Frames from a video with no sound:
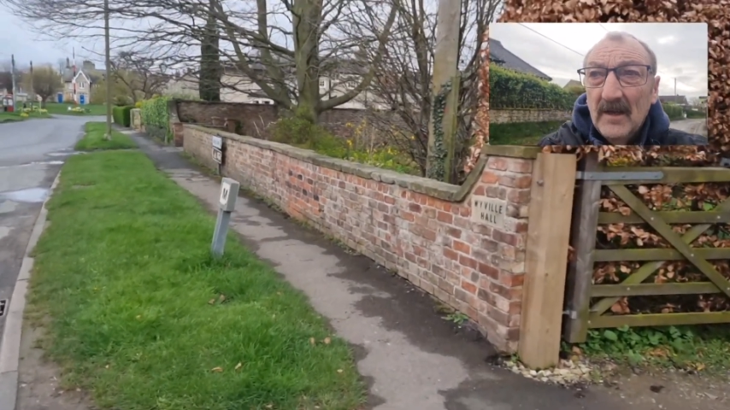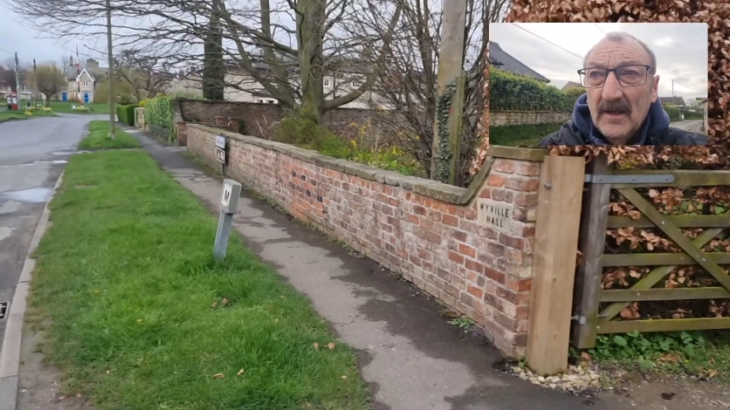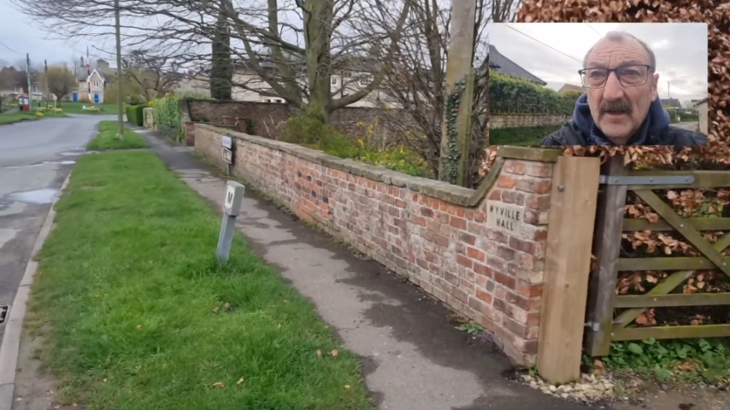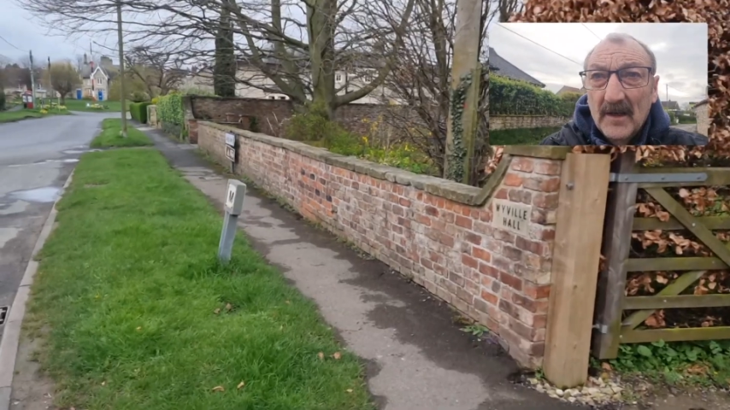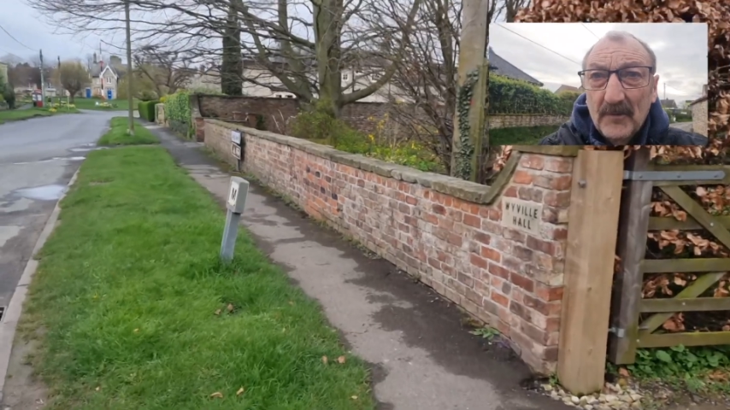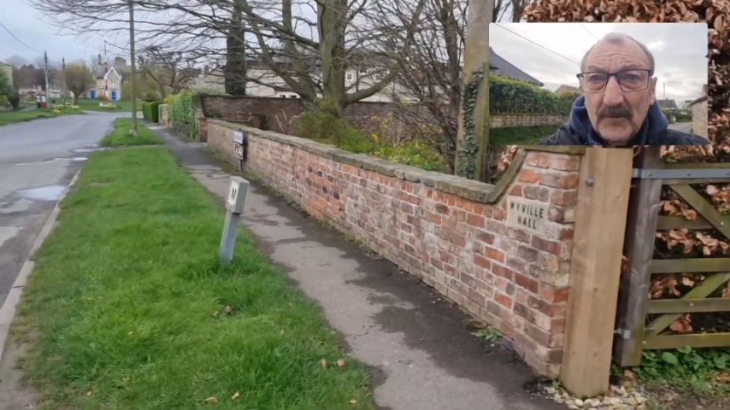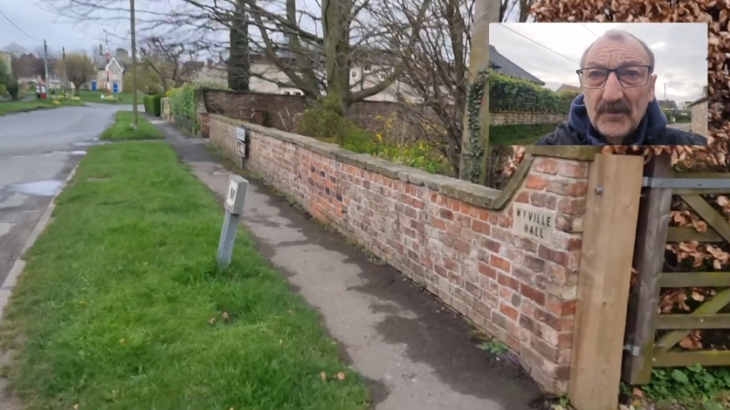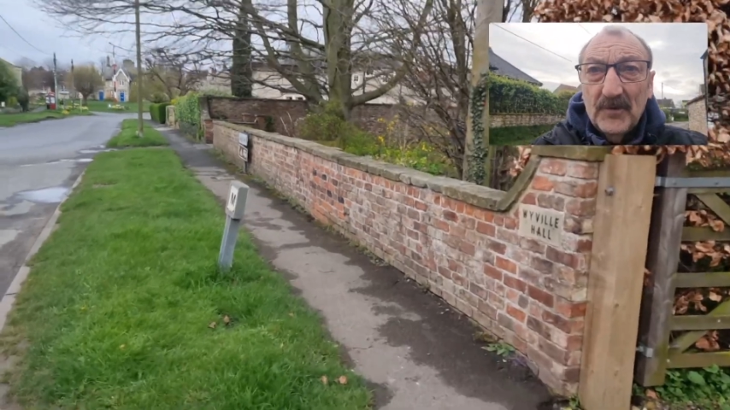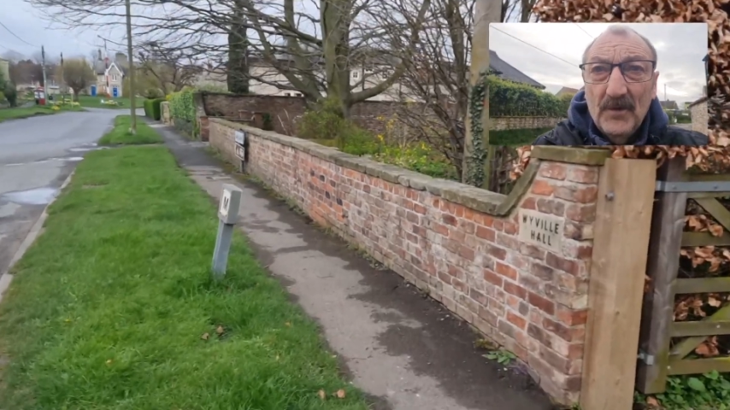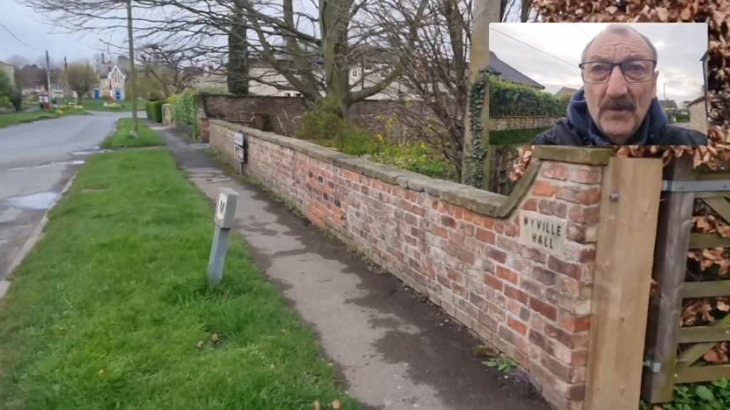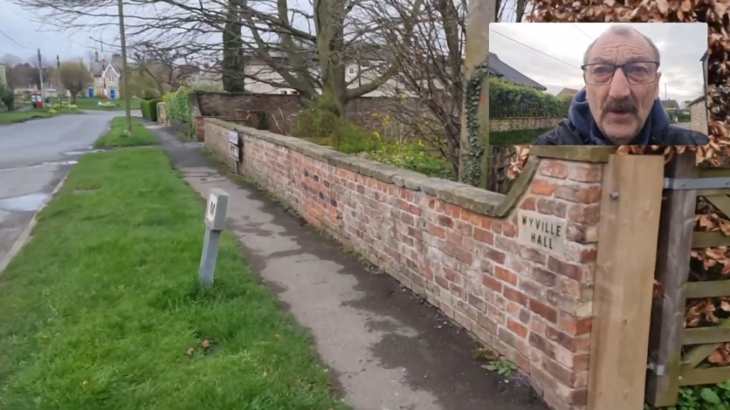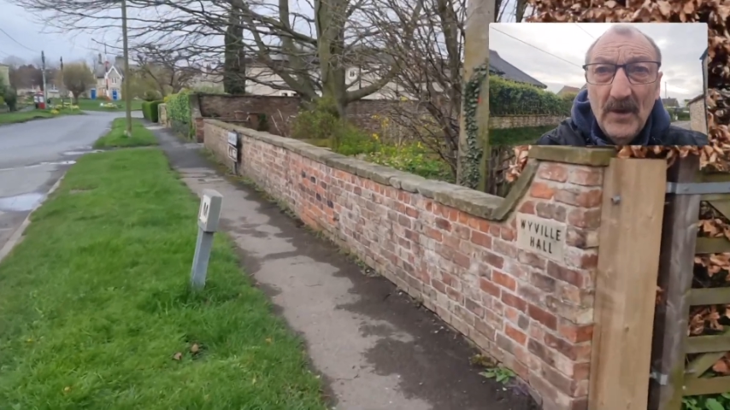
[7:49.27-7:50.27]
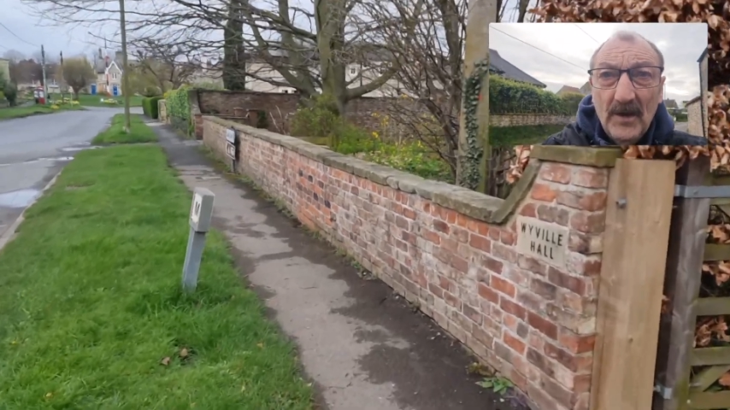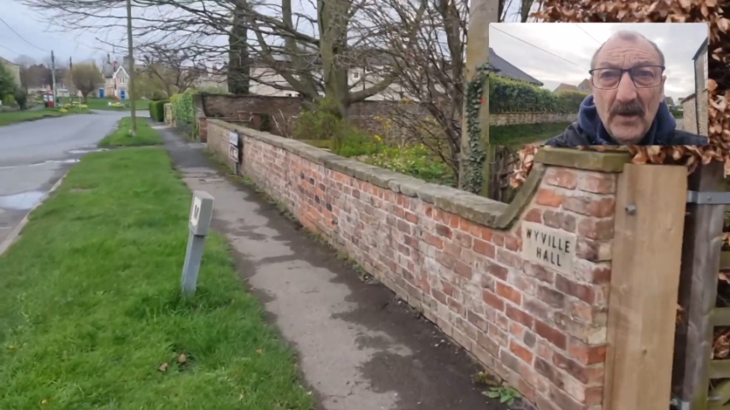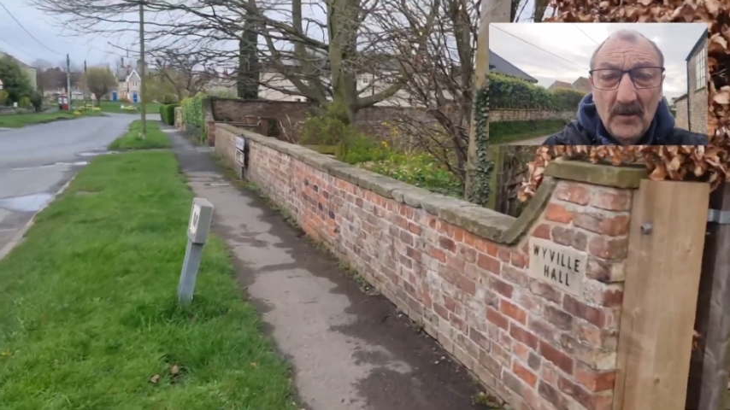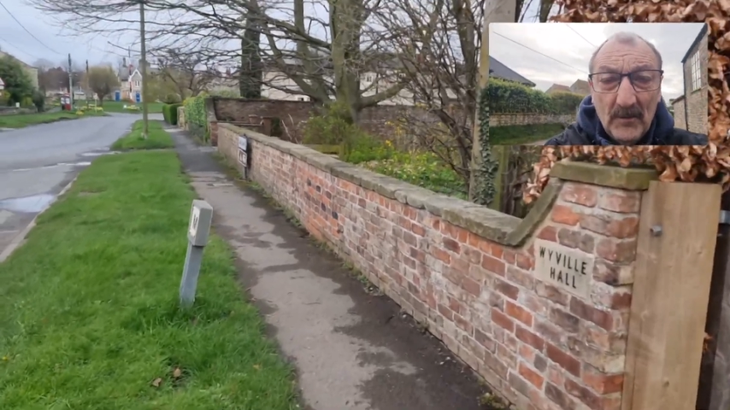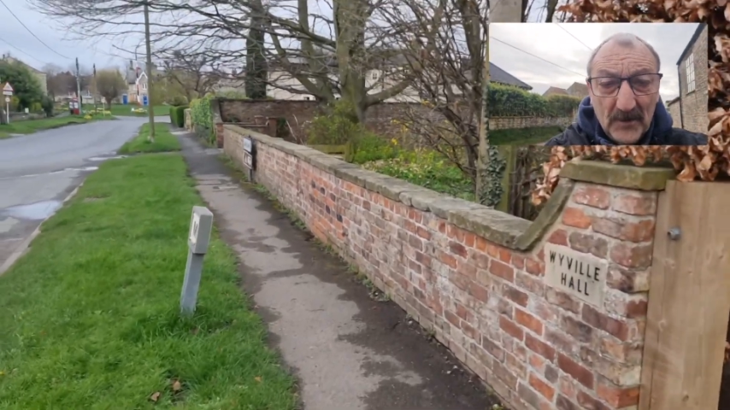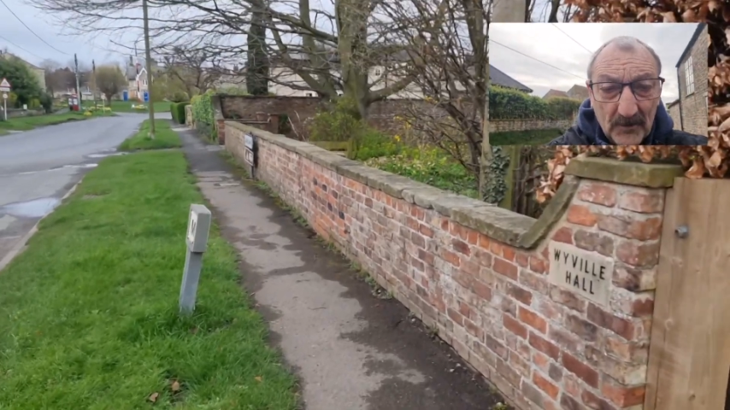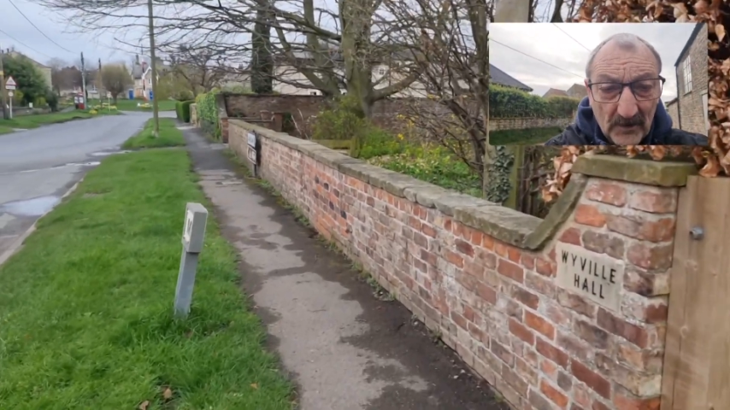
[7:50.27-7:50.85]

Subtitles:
We had a